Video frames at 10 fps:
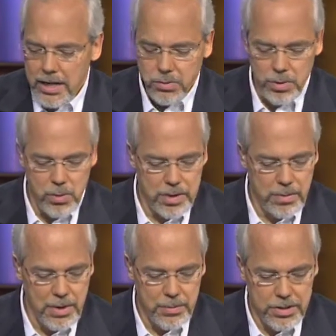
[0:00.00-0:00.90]
Here's what we want to
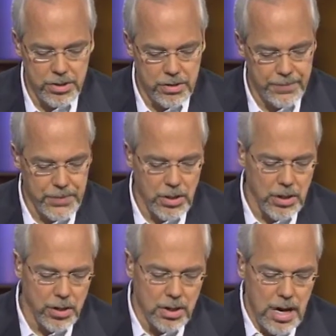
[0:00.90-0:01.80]
remember, Shirley.
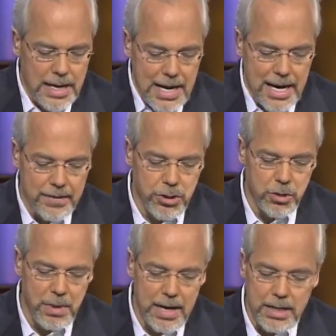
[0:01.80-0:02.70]
On average,
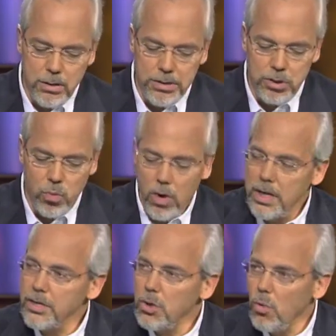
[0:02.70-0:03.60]
your body loses
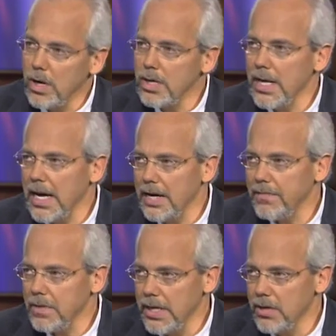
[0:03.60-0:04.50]
1 to
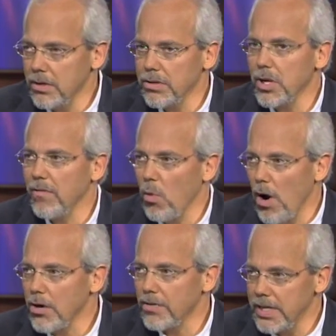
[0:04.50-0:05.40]
1.5 liters of
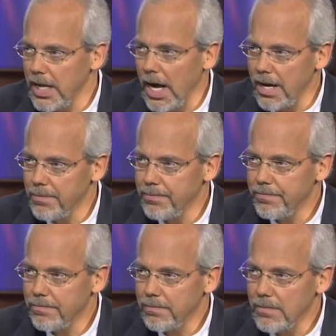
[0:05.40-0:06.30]
water a day.
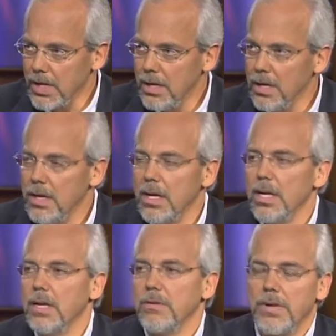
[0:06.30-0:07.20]

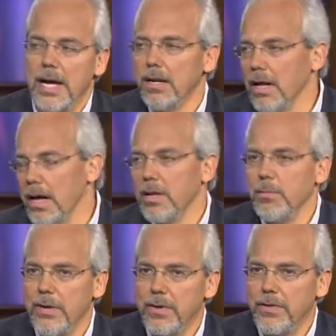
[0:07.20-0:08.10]
Taking that out of the
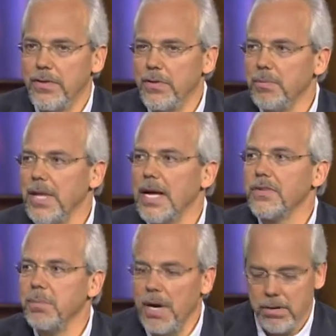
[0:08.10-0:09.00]
metric system,
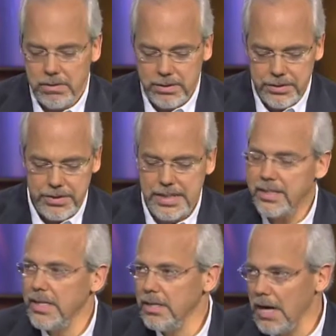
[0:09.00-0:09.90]
that's about
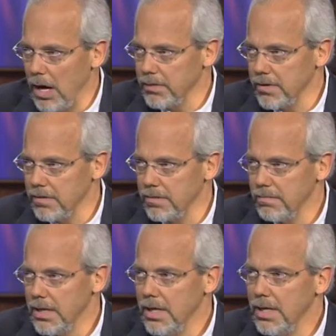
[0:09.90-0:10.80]
60 ounces.
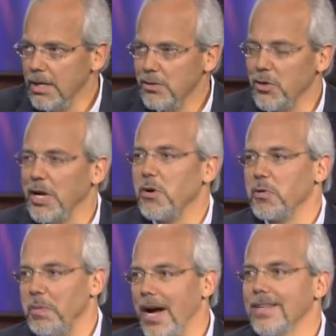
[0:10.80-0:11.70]
Okay. So that
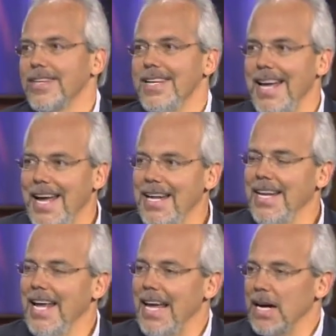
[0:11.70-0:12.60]
goes back to the
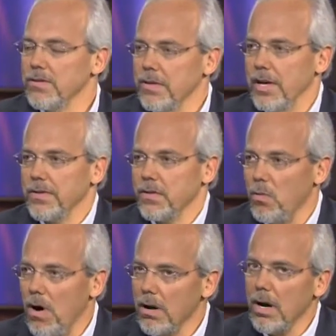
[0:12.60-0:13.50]
8-ounce glasses of
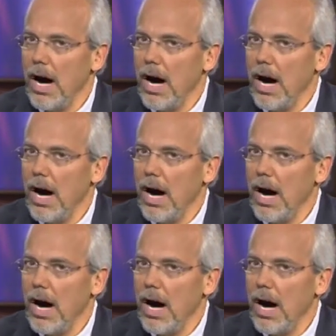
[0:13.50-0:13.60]
water.